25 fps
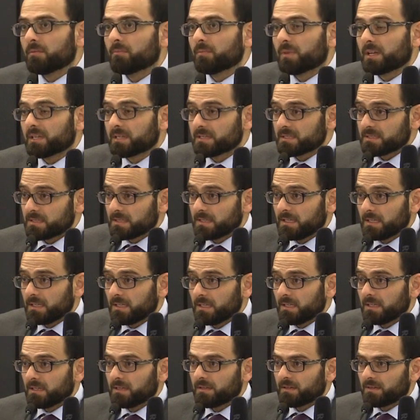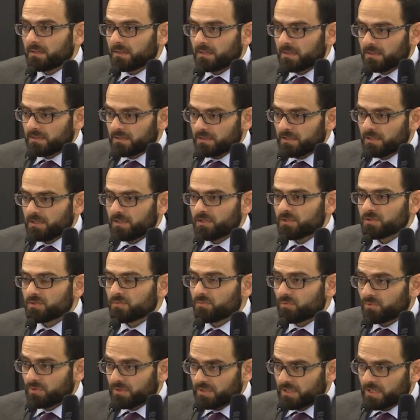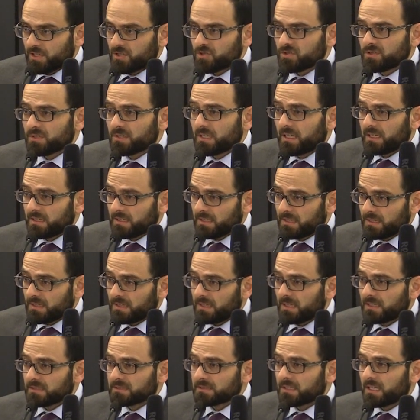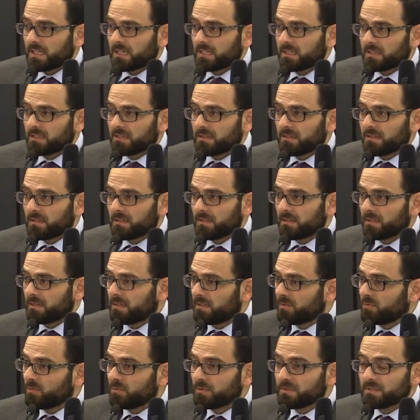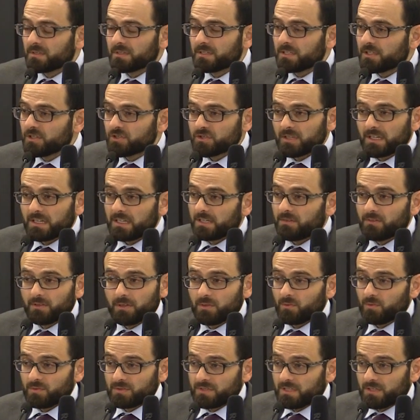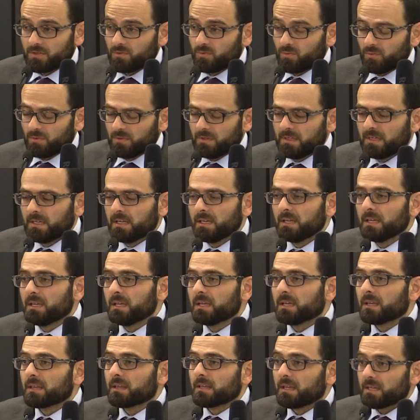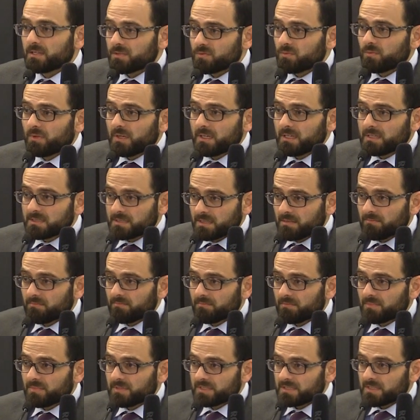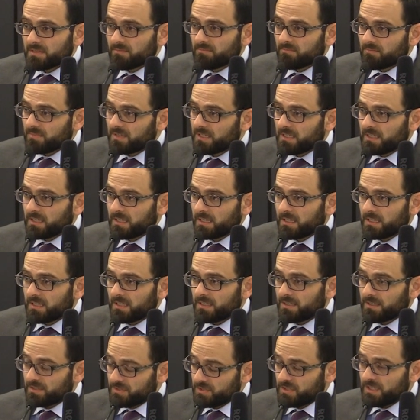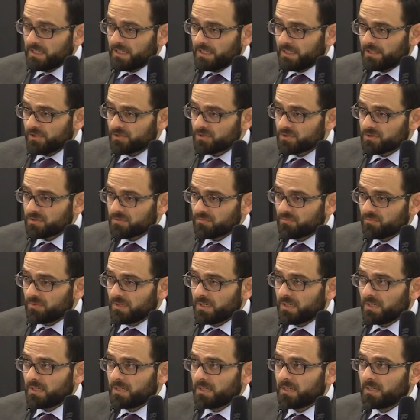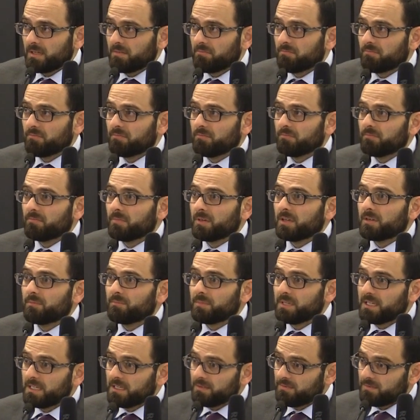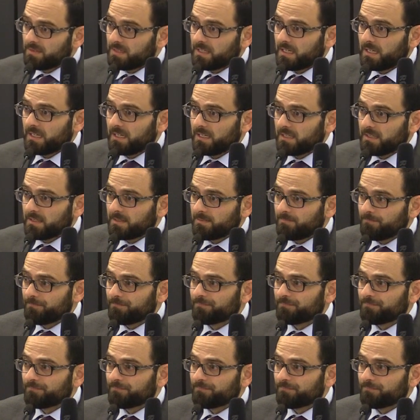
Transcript: But still, they teach moderation and ethics, and uh, they don't teach any violence at all. That's why some some uh, research um, believe that